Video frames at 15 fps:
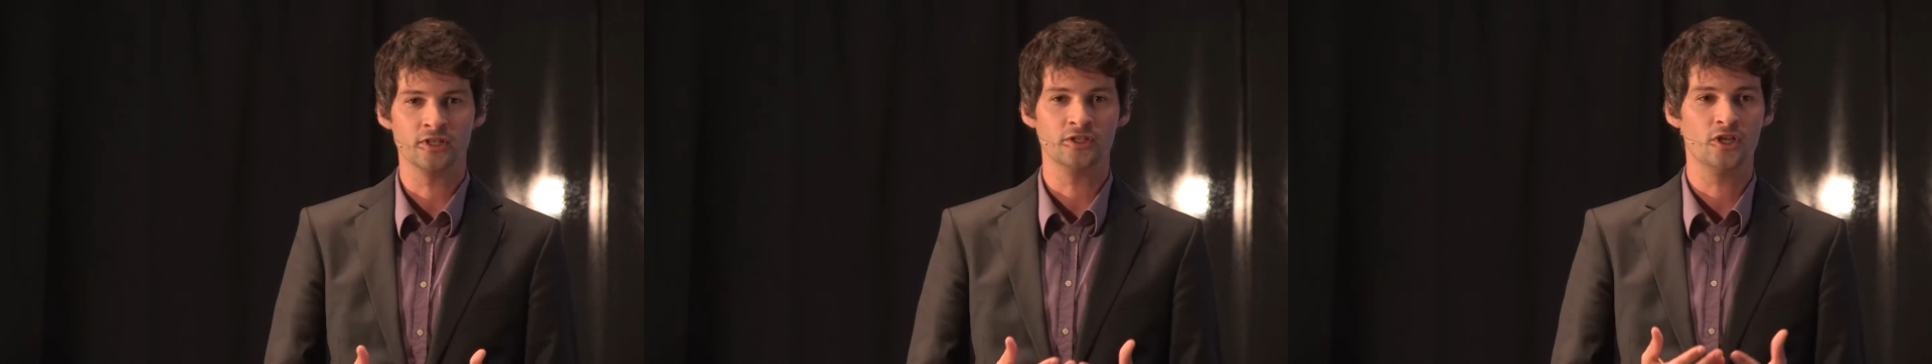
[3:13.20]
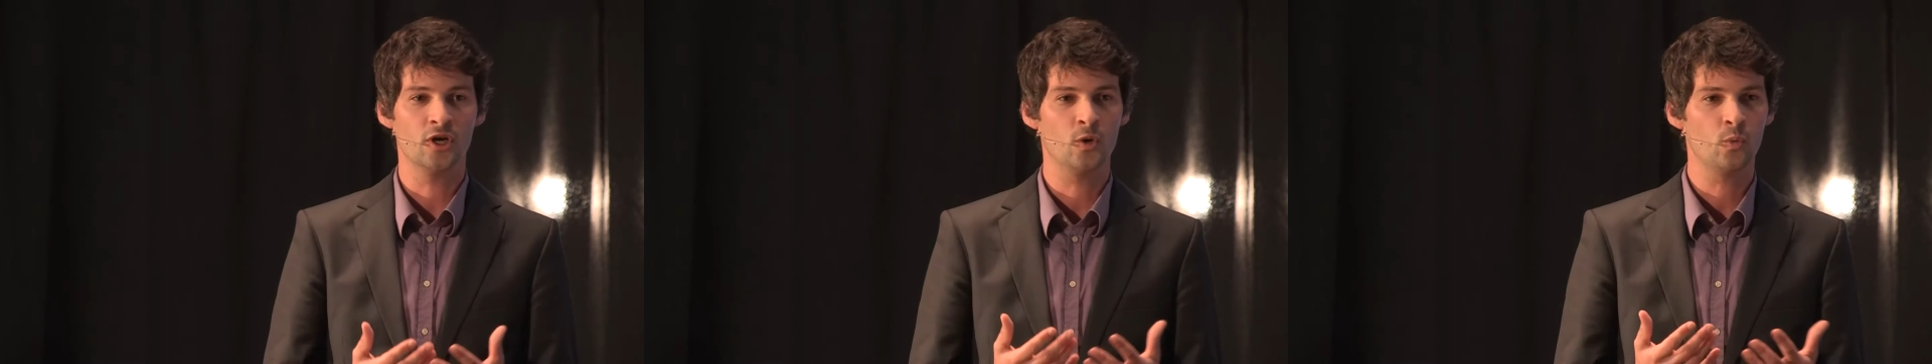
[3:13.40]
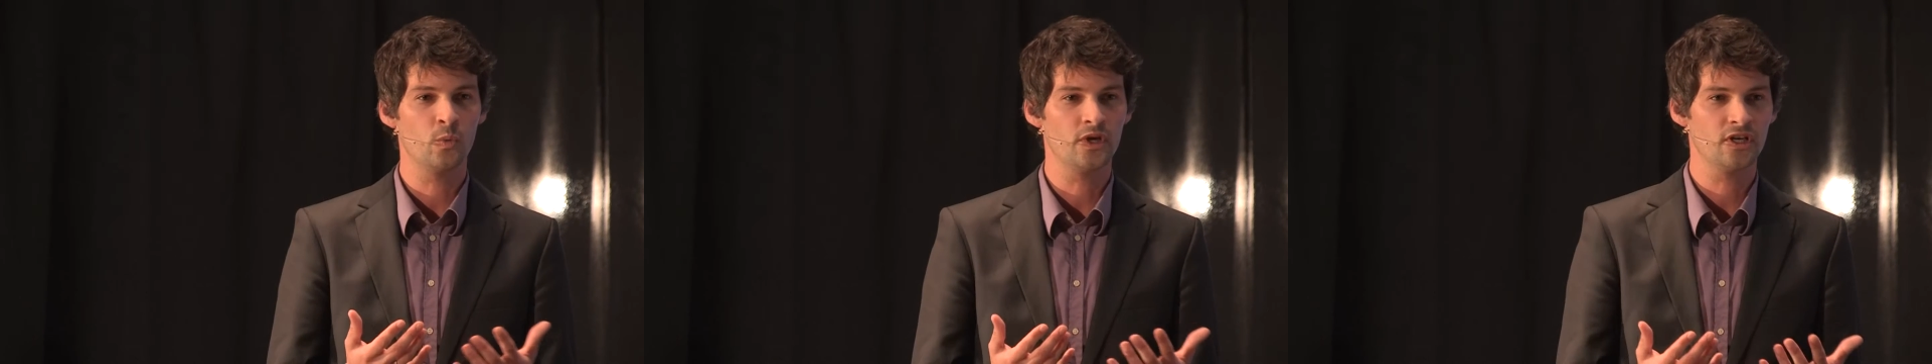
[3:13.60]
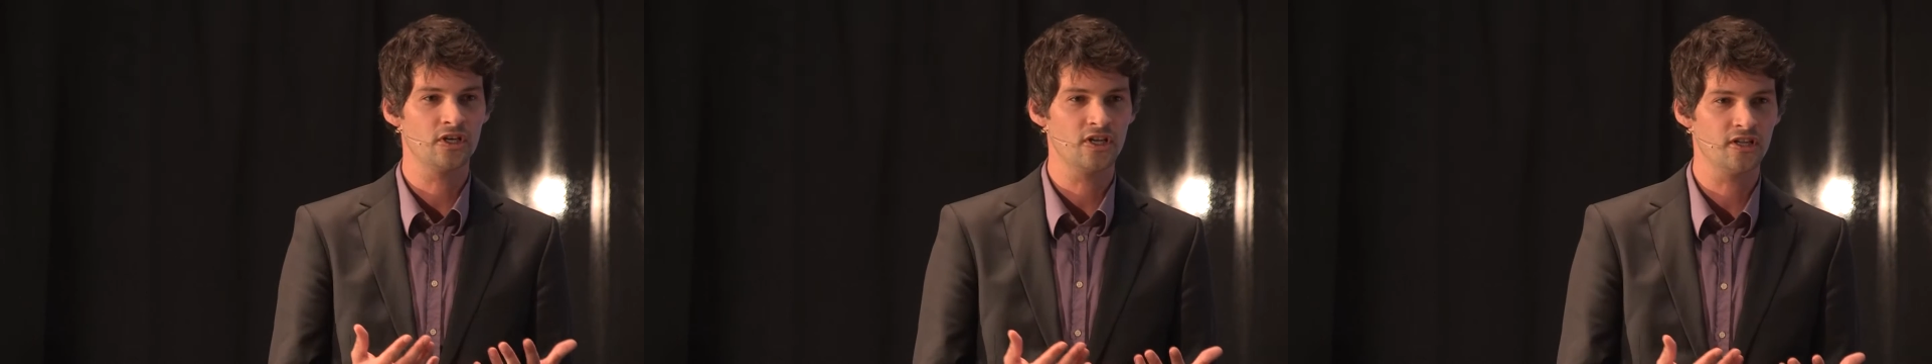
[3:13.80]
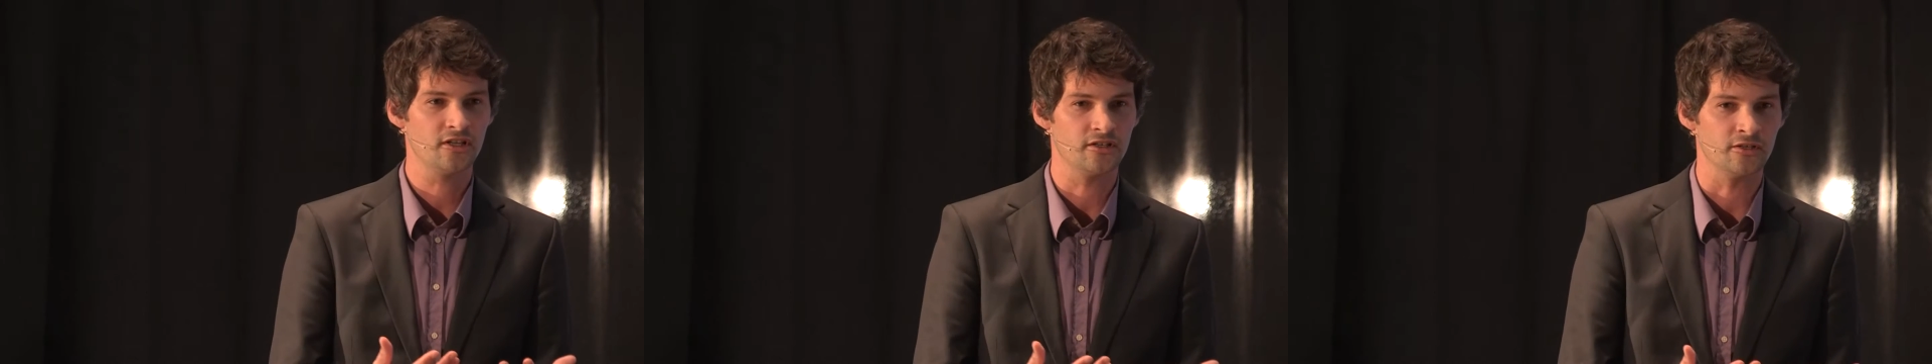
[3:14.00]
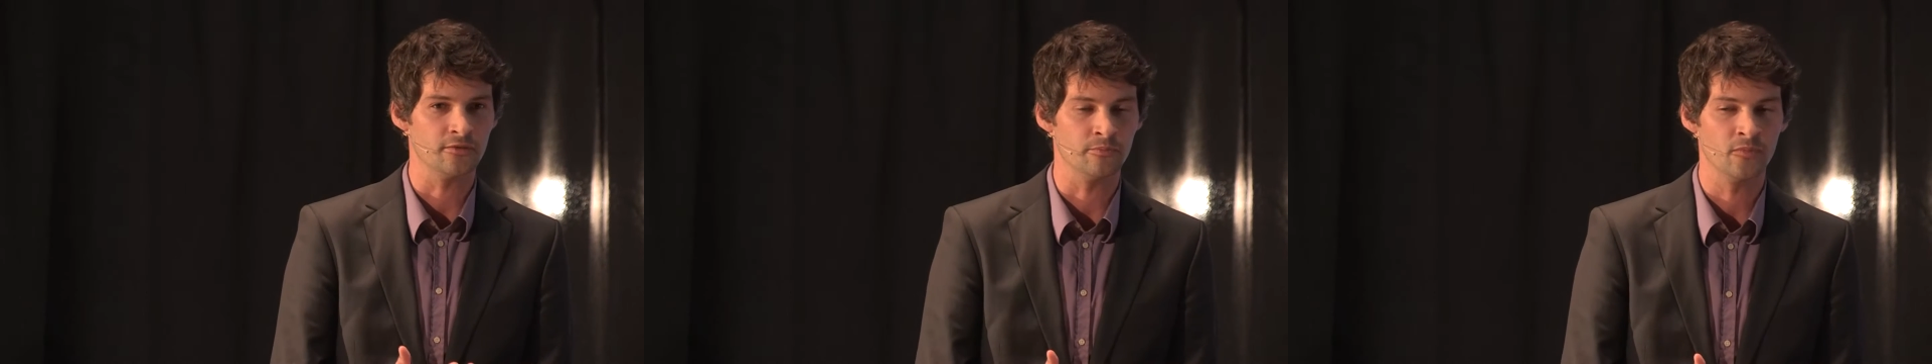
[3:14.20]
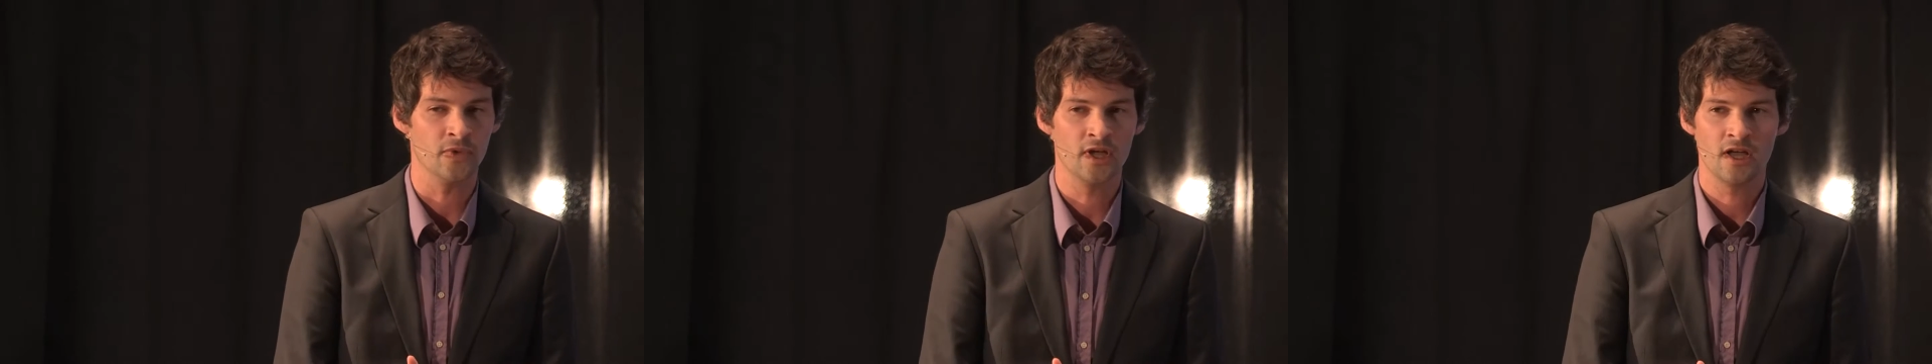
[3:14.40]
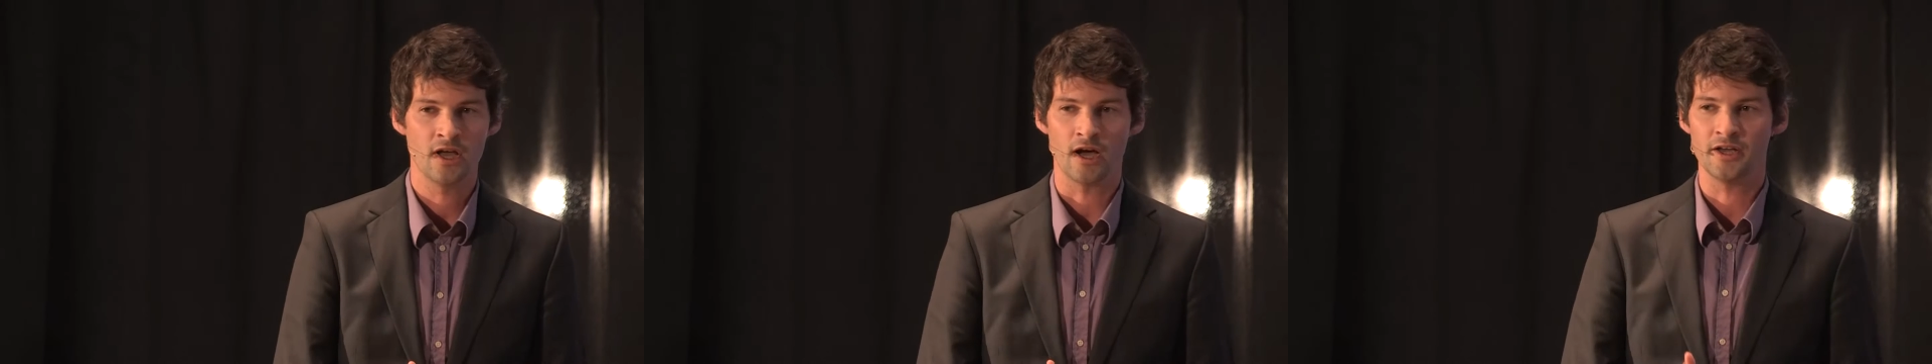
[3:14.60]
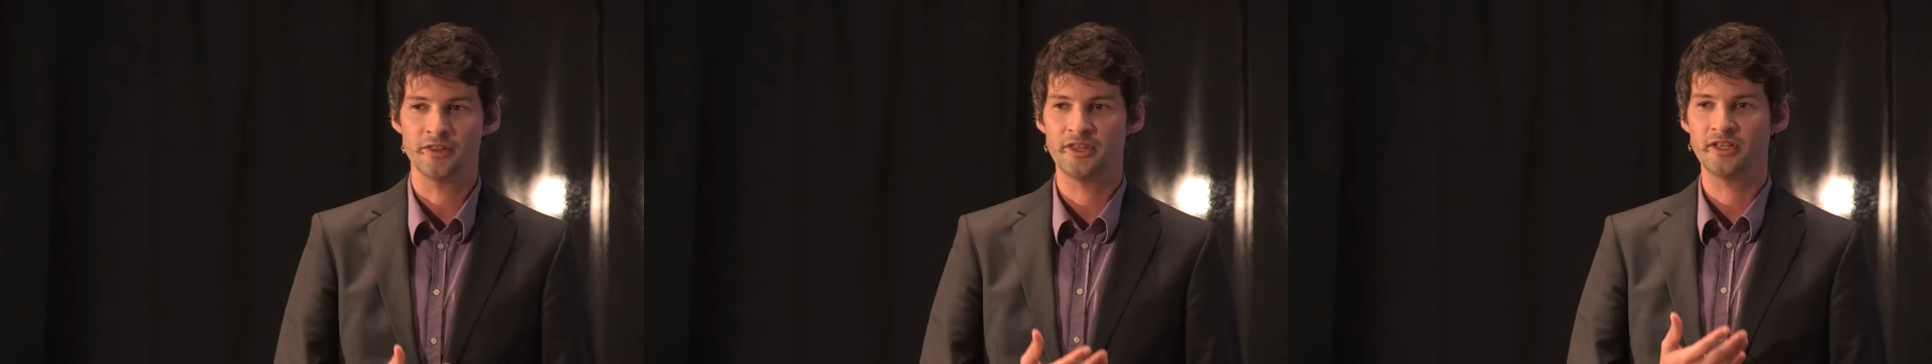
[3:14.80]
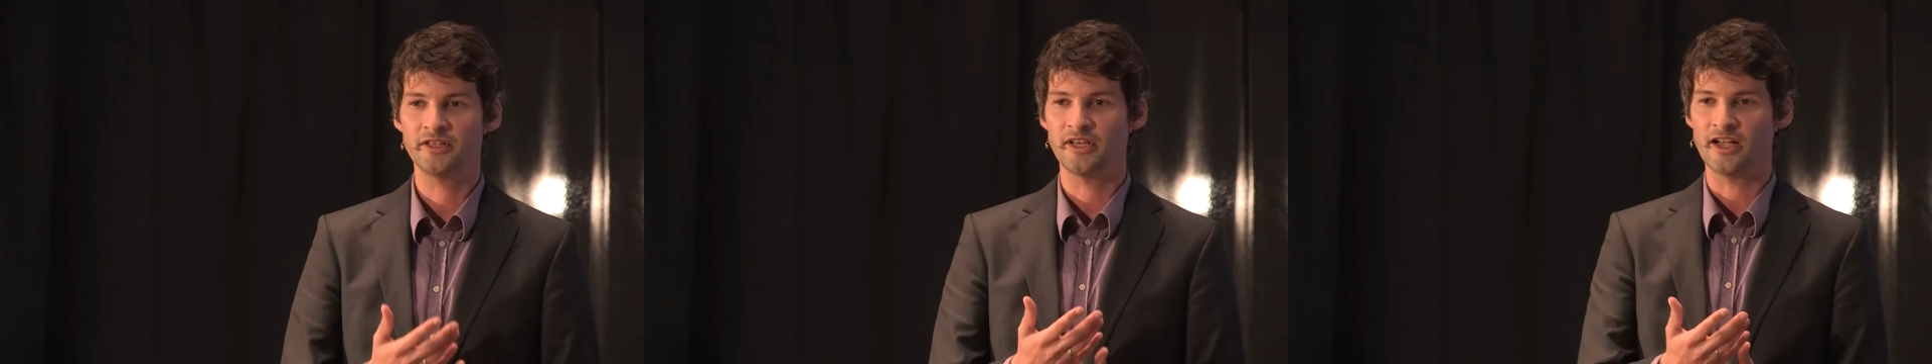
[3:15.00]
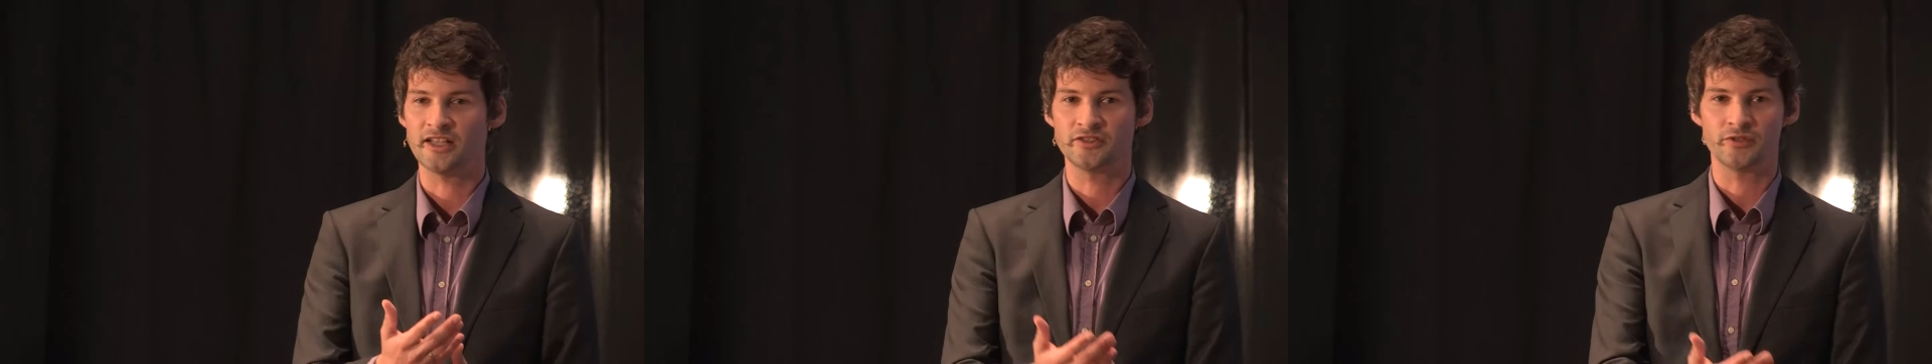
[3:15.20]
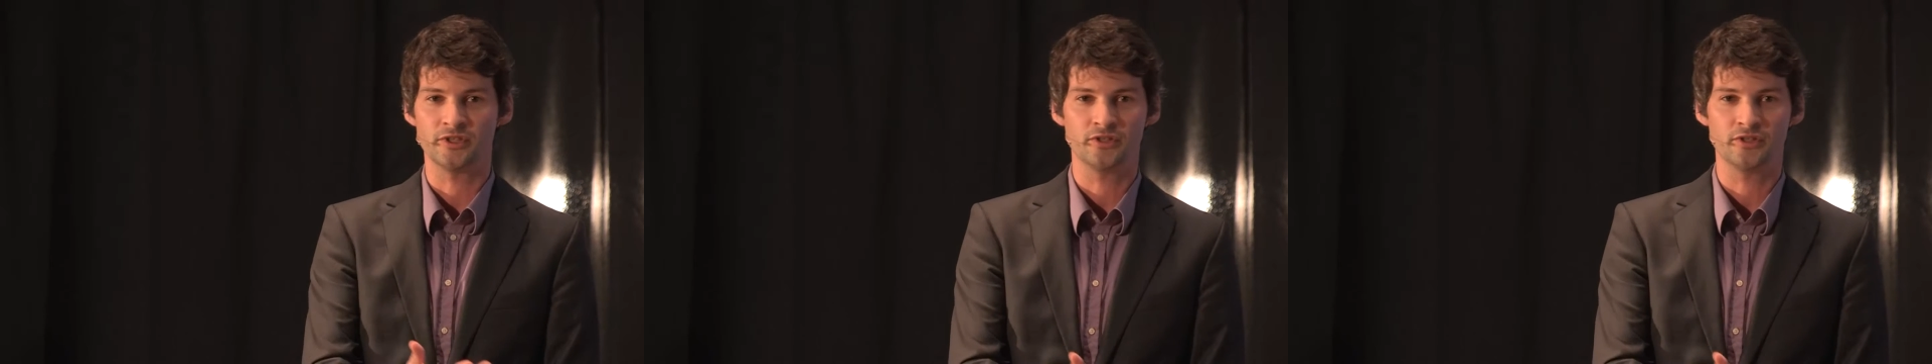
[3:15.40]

Don't we need them? I think the answer